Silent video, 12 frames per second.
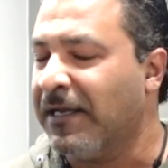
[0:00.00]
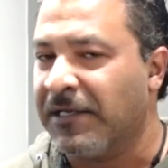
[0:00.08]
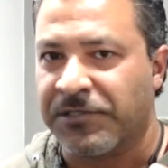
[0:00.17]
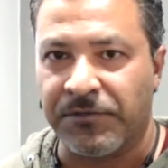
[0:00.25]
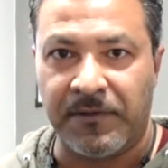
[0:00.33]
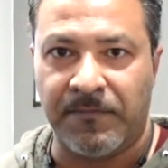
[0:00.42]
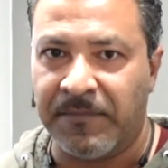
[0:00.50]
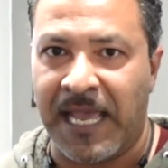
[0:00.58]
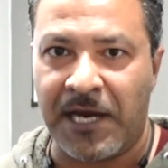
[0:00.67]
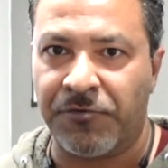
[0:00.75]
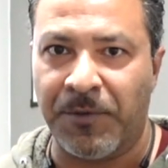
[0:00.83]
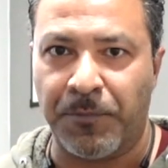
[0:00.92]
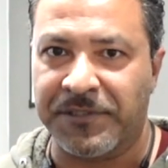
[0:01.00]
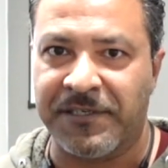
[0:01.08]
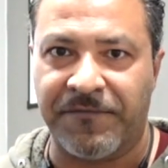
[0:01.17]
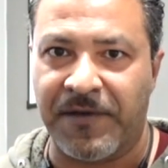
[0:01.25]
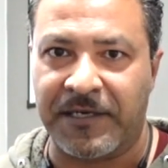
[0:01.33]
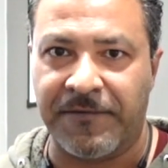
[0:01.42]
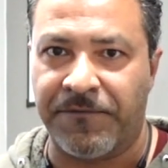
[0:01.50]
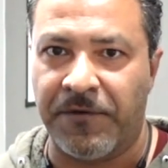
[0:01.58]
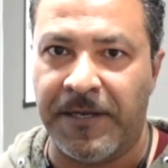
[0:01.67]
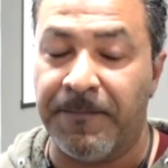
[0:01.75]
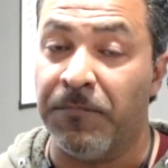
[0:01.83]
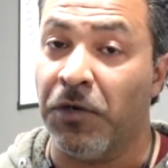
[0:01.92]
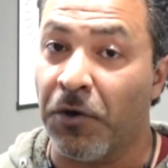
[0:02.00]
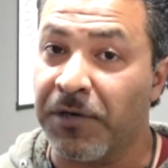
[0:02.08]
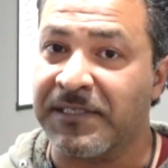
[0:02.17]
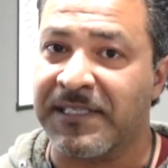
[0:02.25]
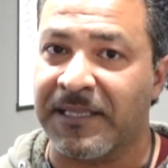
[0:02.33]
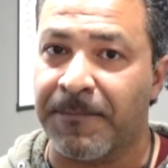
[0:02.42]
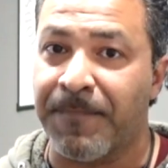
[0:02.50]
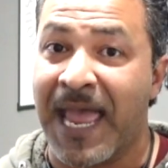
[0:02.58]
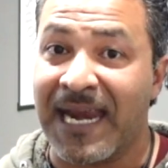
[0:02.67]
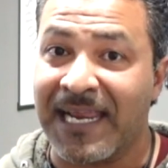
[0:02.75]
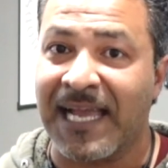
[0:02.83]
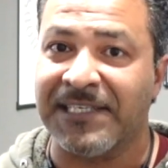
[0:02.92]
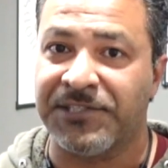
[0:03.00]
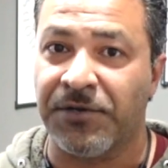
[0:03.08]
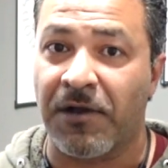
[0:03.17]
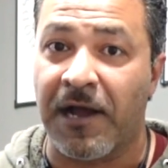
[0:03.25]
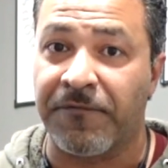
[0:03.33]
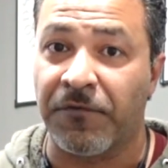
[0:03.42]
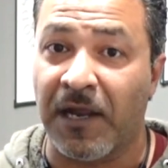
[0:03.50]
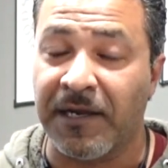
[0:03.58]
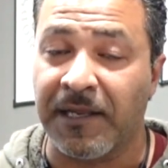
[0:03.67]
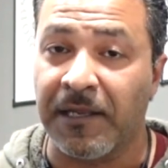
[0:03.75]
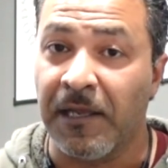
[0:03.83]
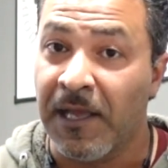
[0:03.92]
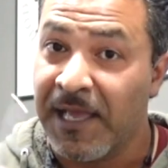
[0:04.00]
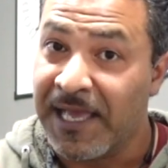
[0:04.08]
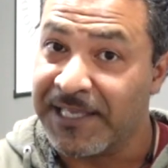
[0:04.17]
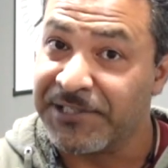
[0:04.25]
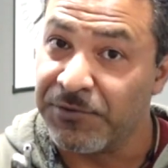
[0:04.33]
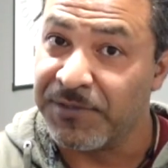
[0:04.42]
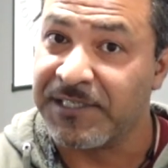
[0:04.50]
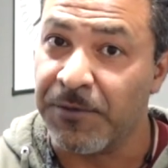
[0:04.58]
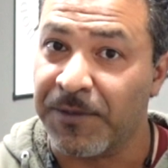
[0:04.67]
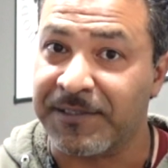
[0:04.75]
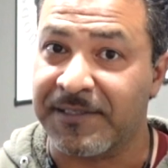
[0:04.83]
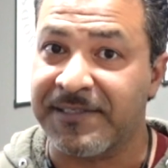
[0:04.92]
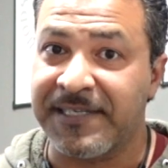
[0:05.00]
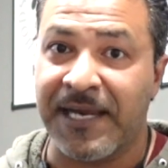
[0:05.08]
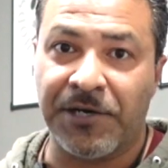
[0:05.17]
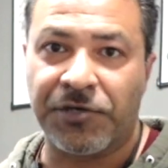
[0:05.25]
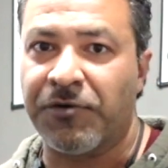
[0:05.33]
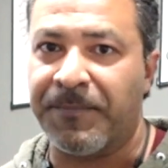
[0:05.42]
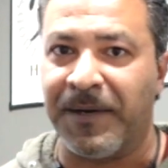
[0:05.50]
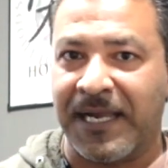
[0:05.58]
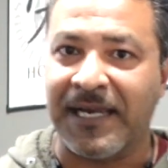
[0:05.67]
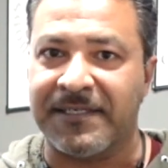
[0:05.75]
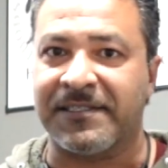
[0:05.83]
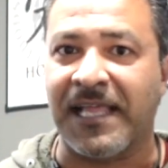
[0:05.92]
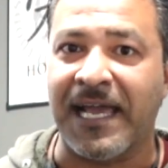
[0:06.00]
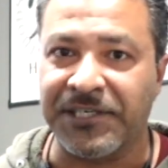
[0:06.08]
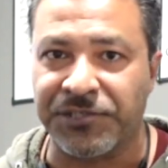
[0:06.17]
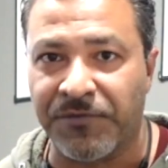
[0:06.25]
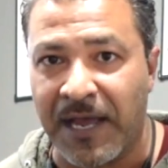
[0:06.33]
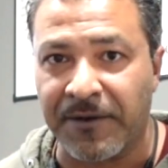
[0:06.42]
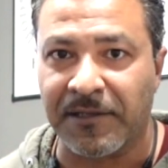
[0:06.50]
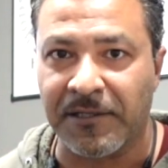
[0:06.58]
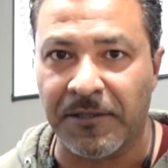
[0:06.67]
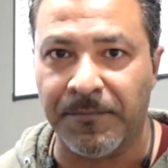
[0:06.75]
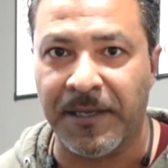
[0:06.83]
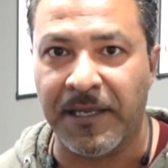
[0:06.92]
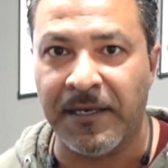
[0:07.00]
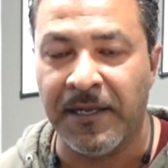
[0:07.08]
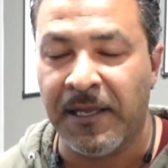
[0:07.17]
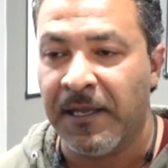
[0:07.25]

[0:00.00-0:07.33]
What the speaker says: So that grip wasn't effective for him. Notice that the bad guys took off running as soon as he went to the standard grip and kind of slashed around a little bit.